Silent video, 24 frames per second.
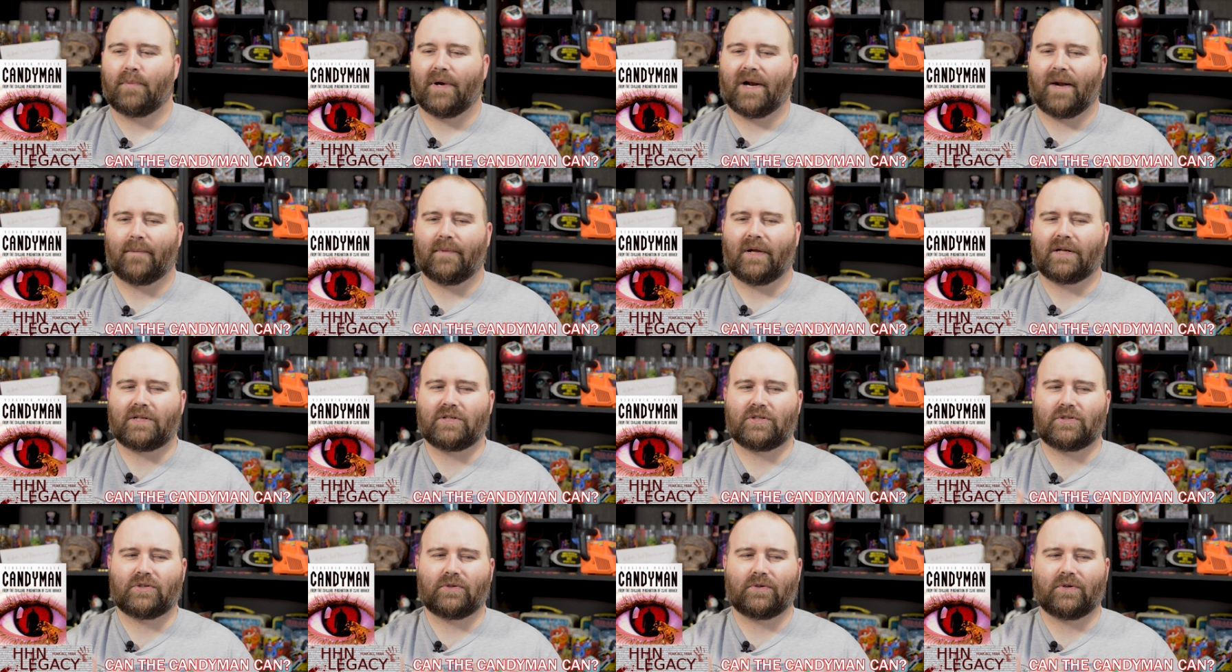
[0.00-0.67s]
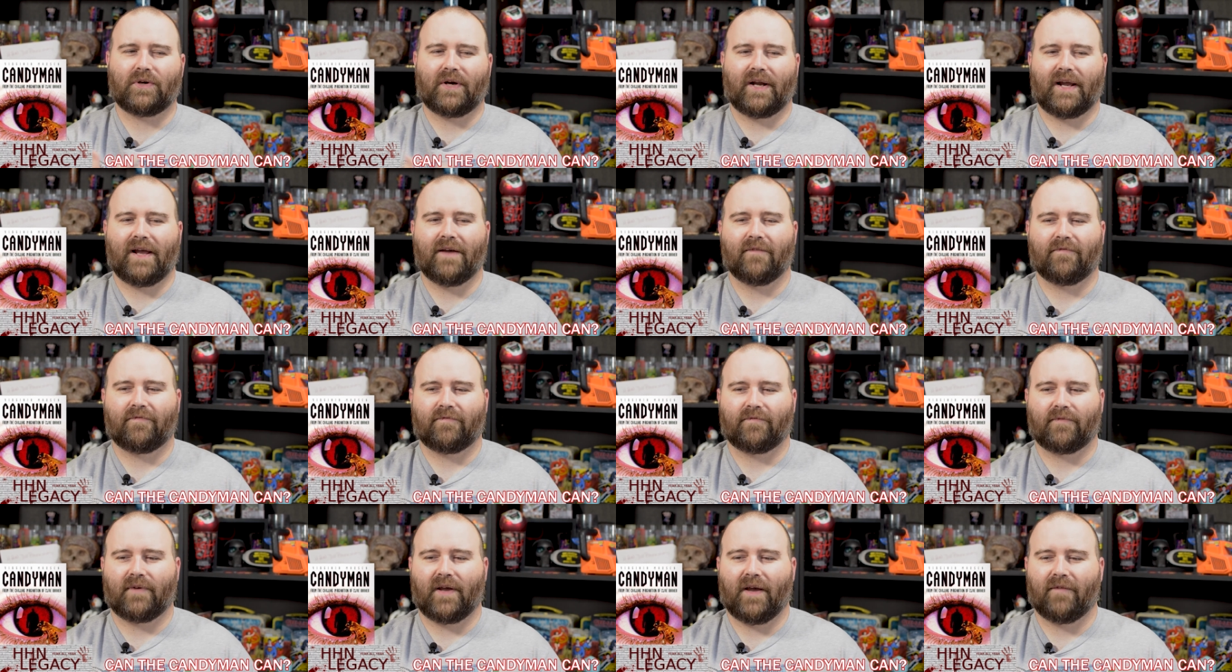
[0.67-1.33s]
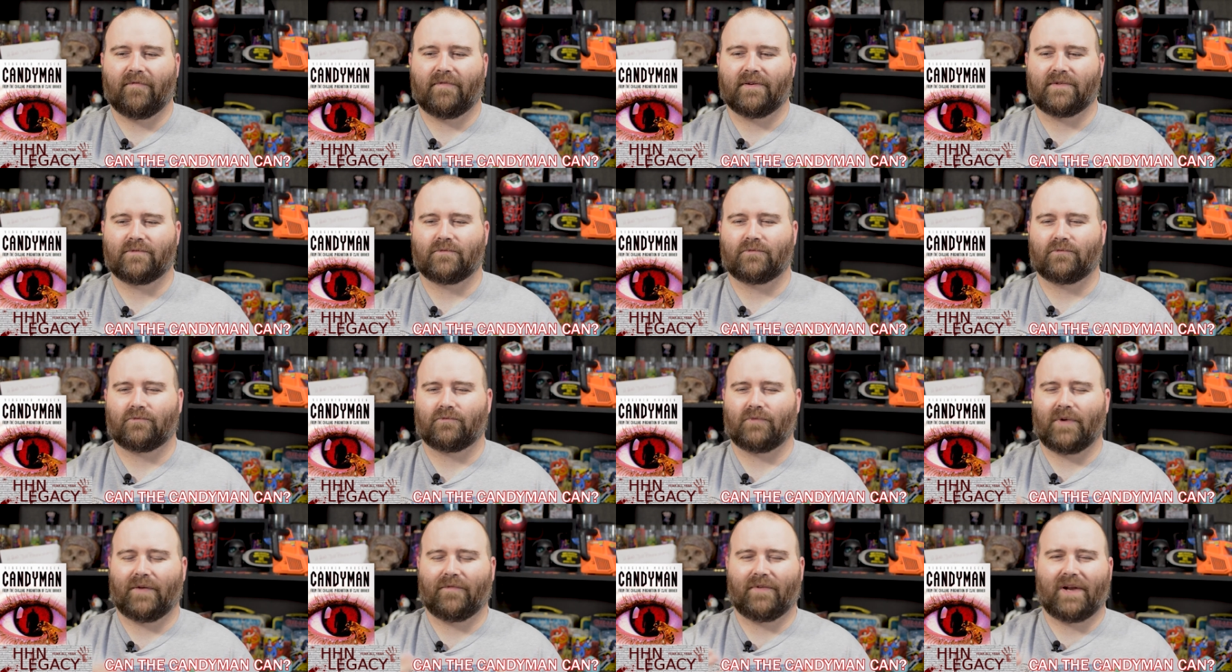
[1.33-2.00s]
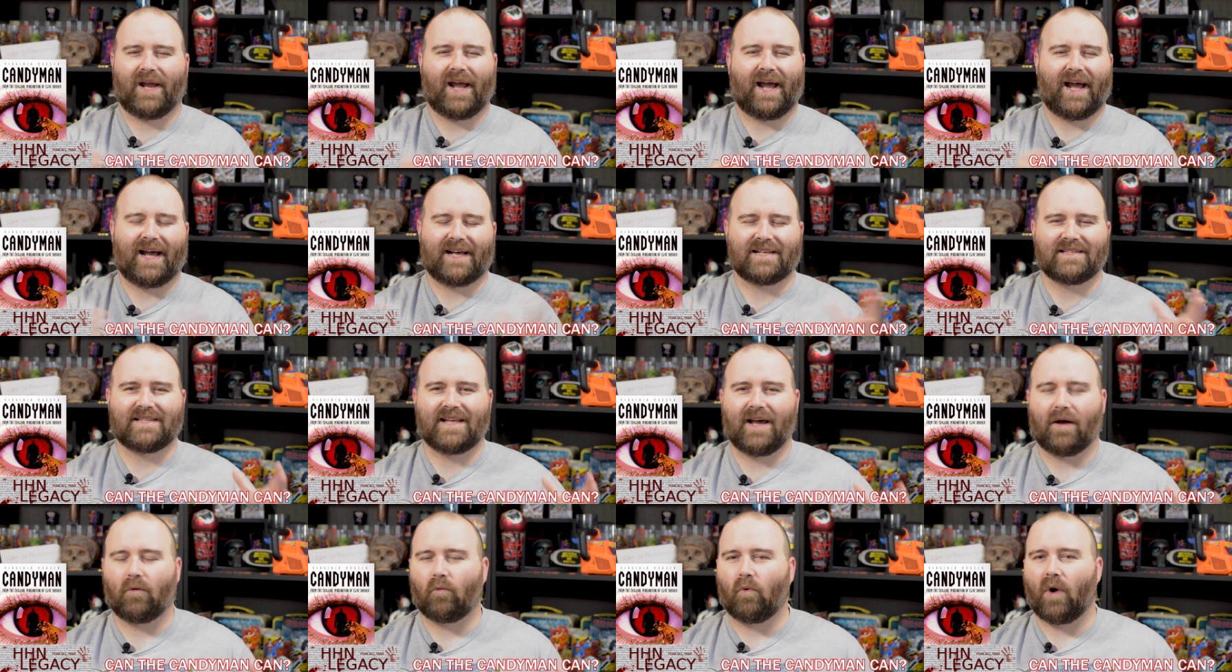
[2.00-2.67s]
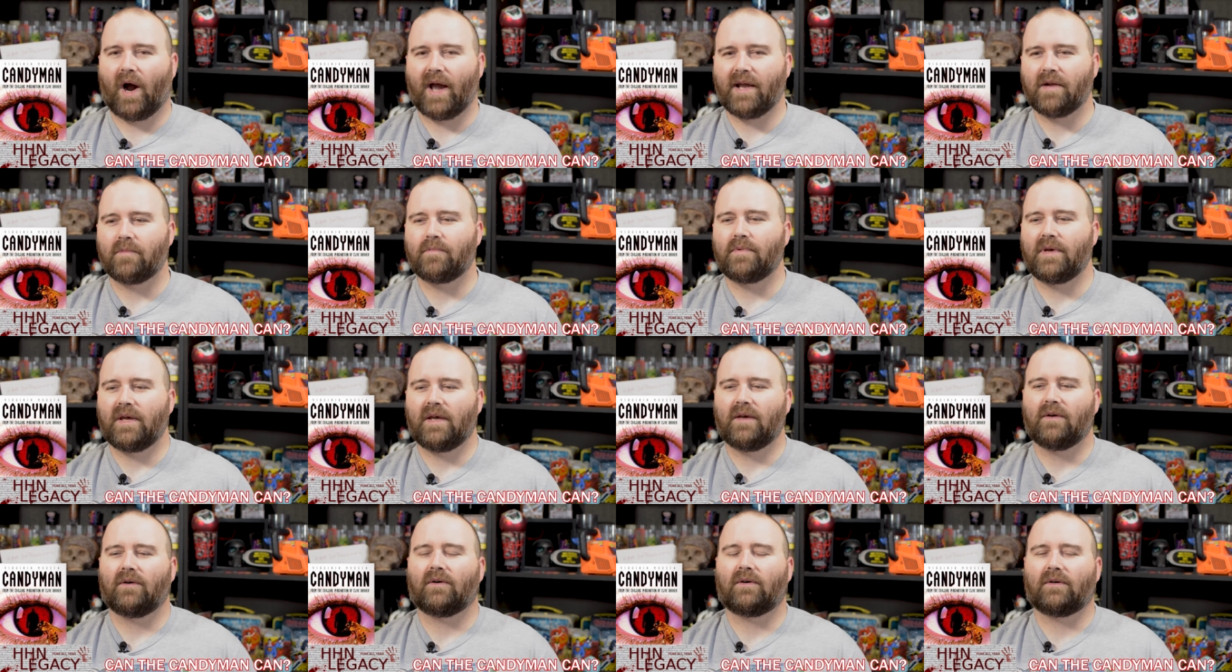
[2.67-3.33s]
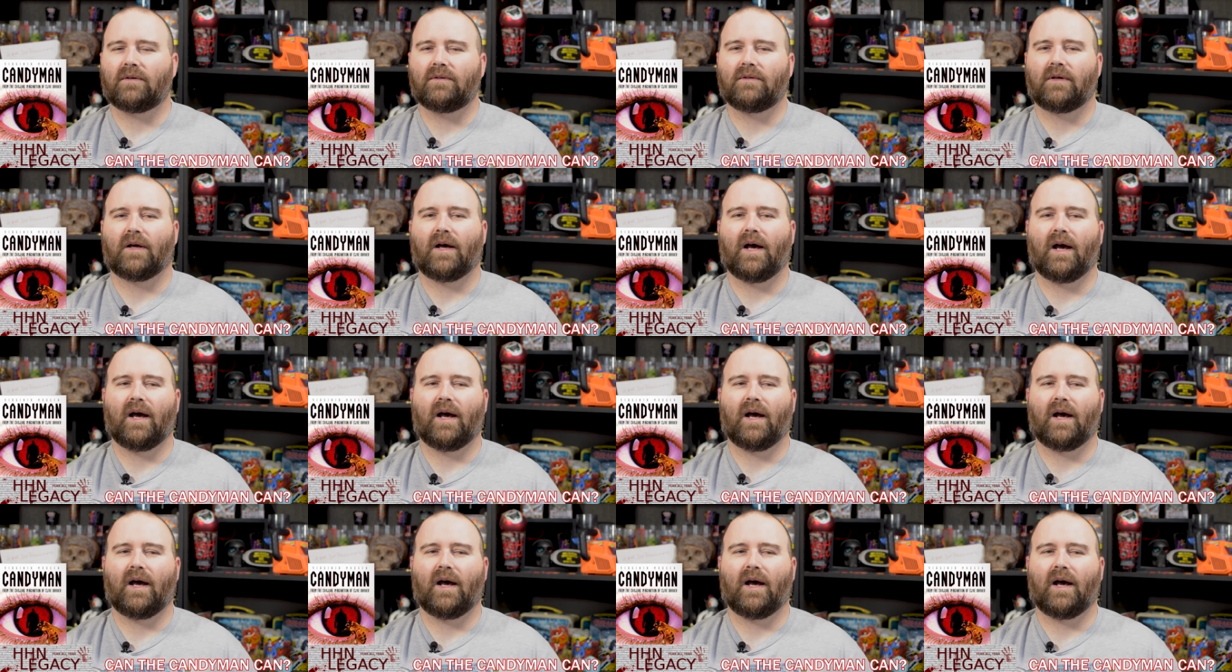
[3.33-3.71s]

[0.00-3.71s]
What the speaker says: But I'm not sure if it if it has that wide appeal,